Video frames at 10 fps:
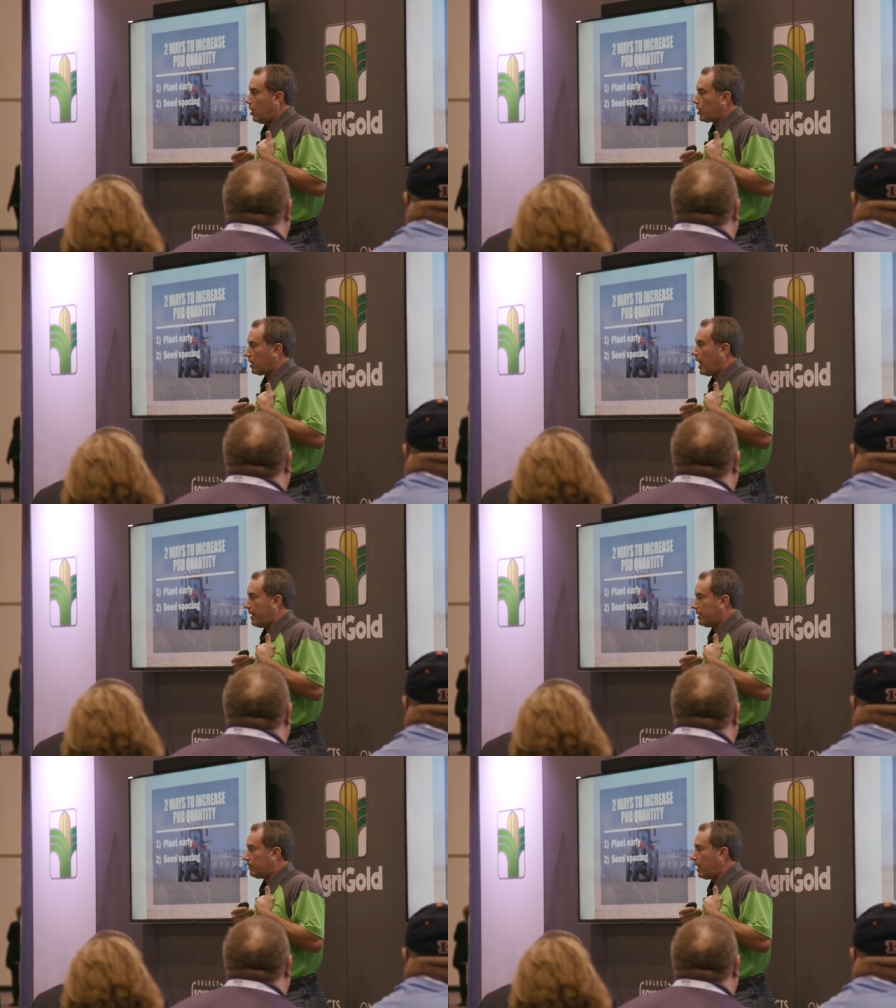our
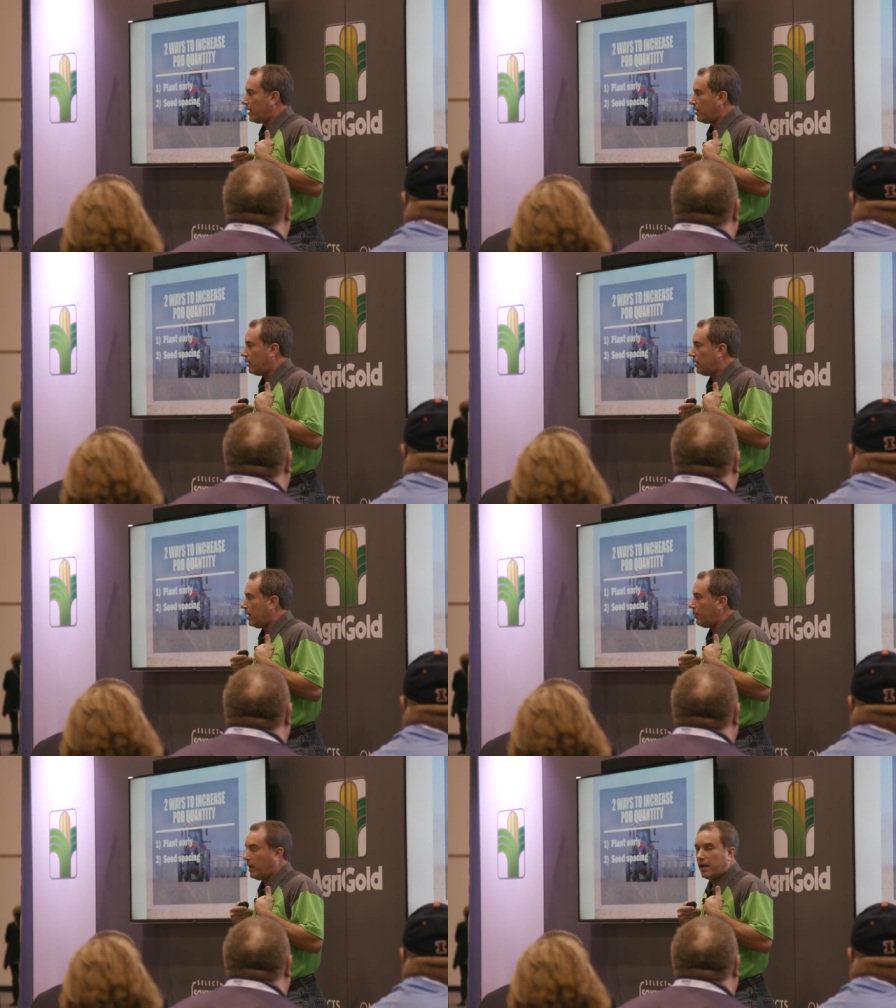climate, right?
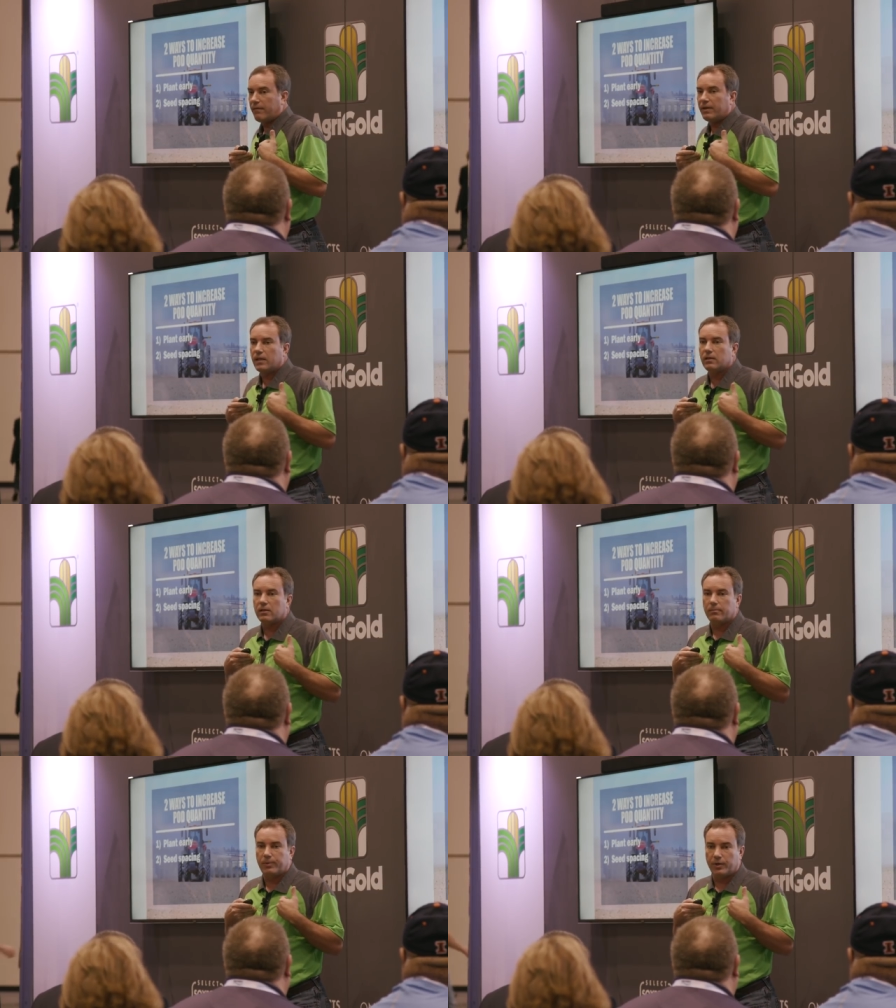We had everything in
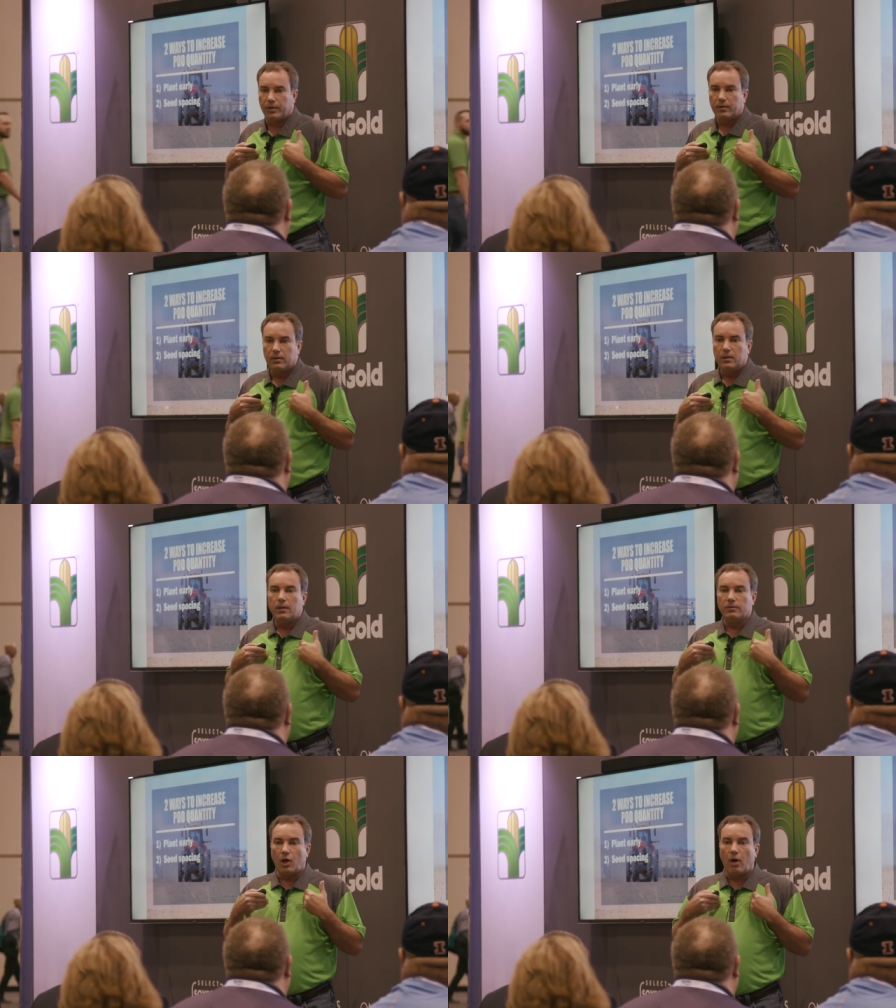the computer.
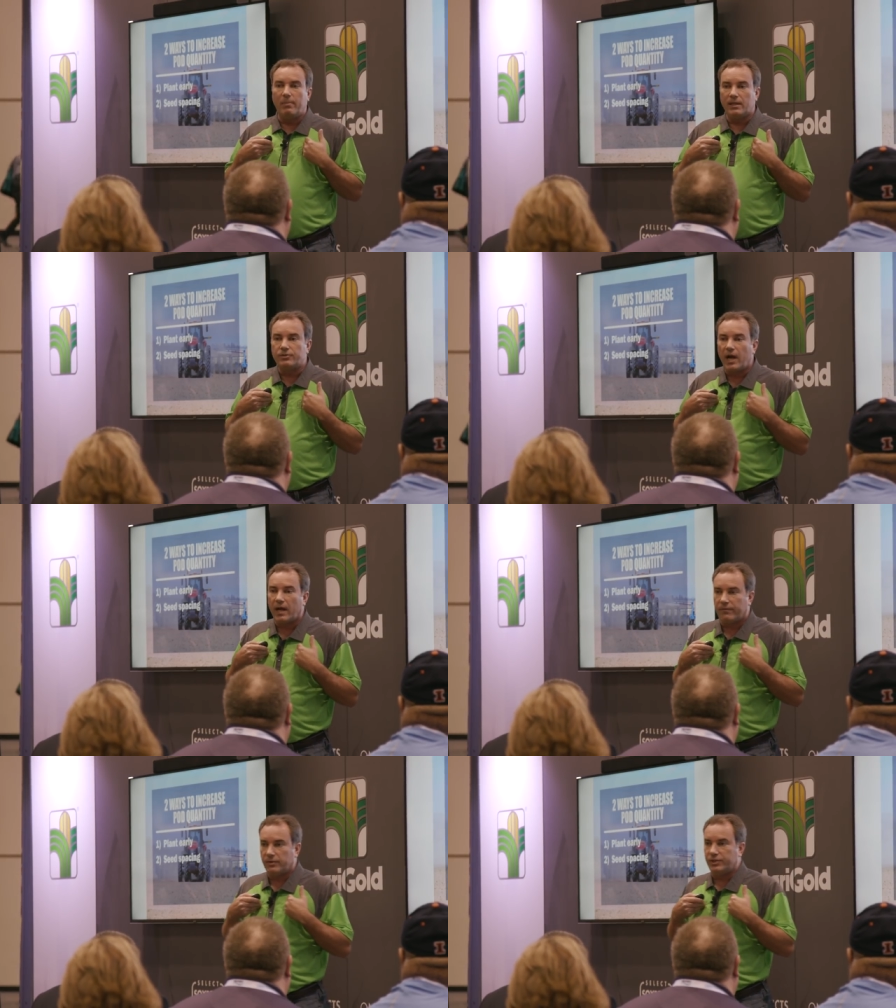It was all being
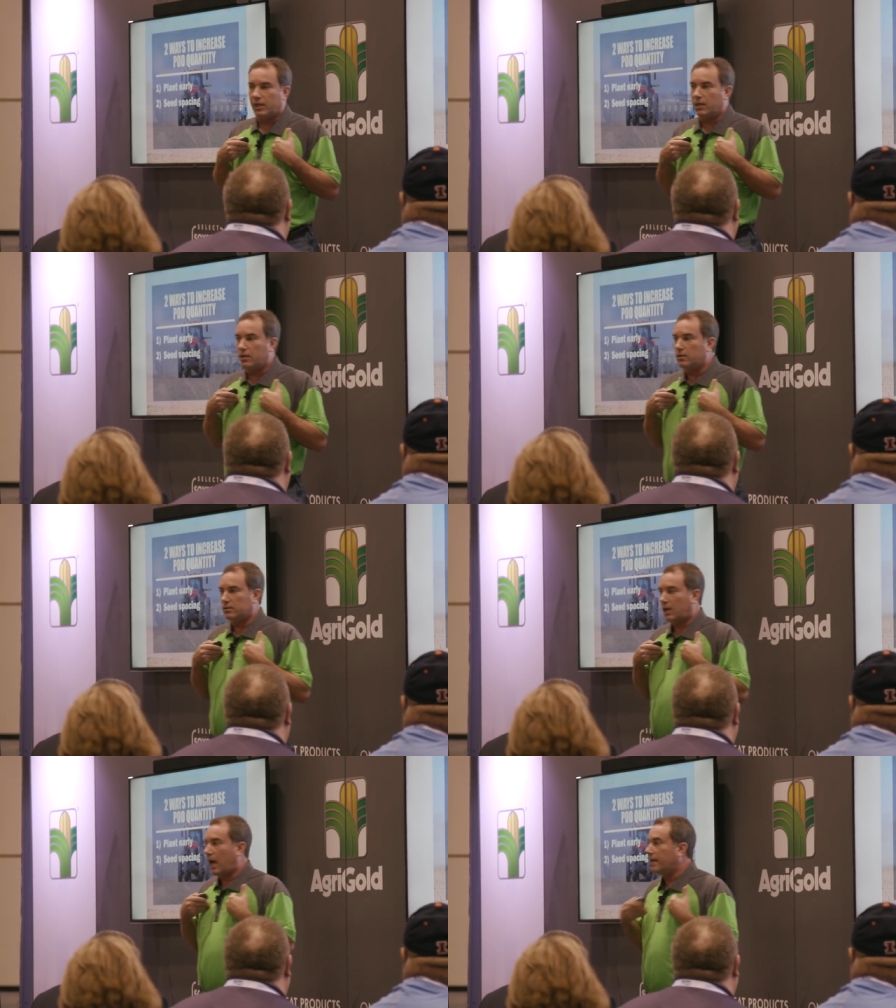tracked for
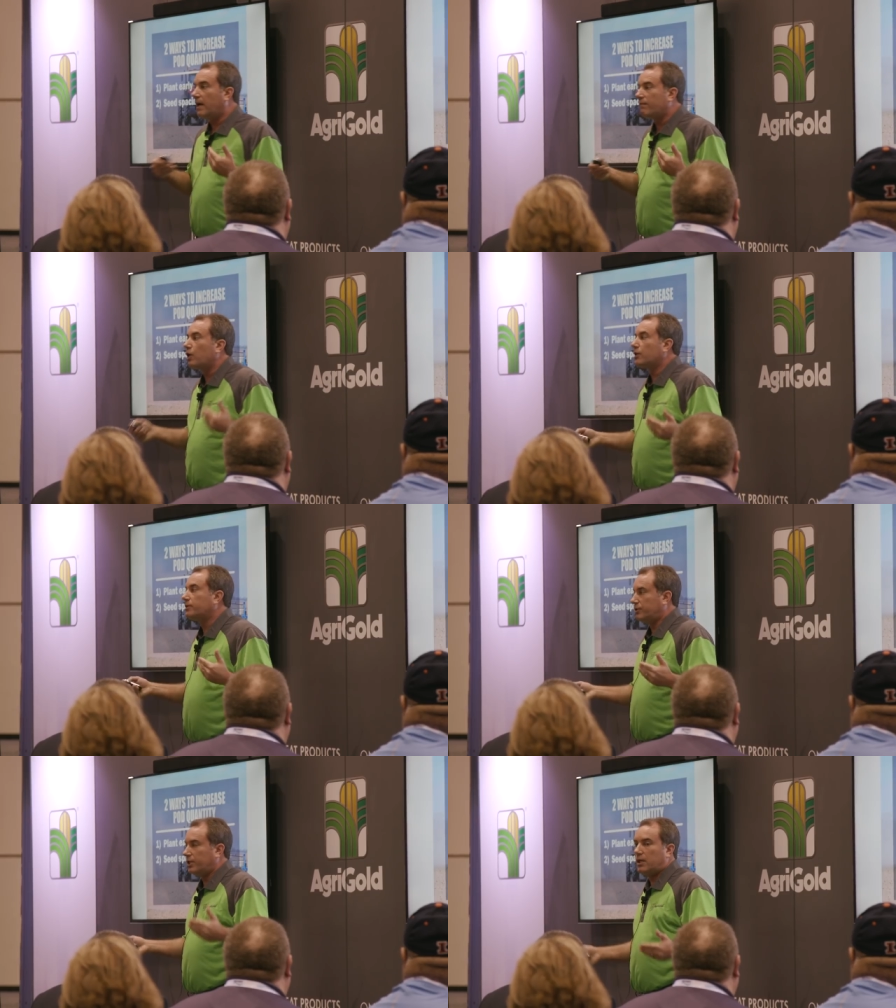GDUs. I'd never
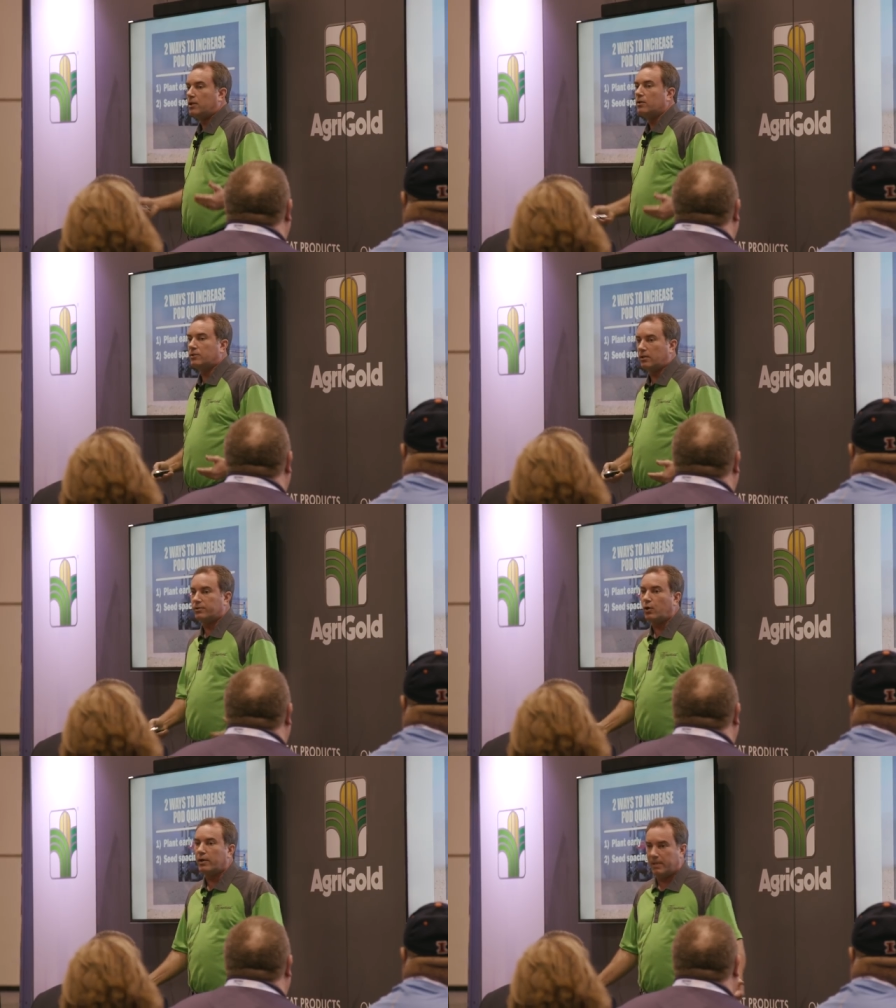looked at GDUs on
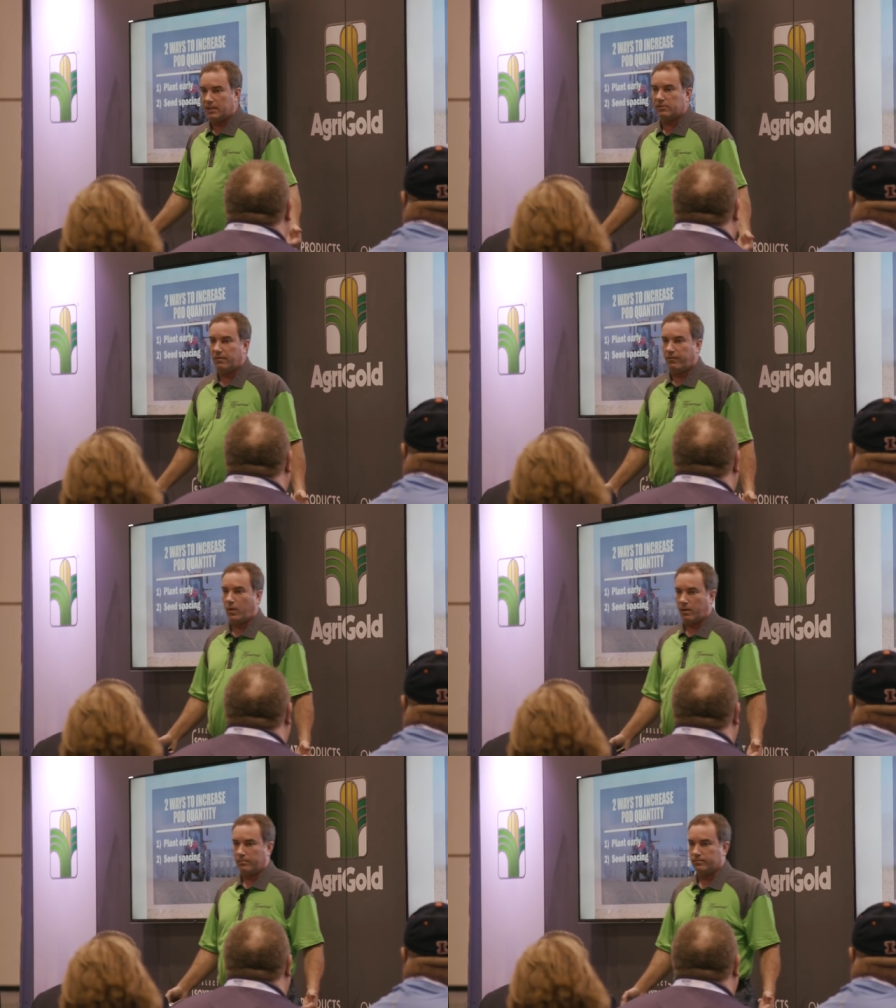soybeans before.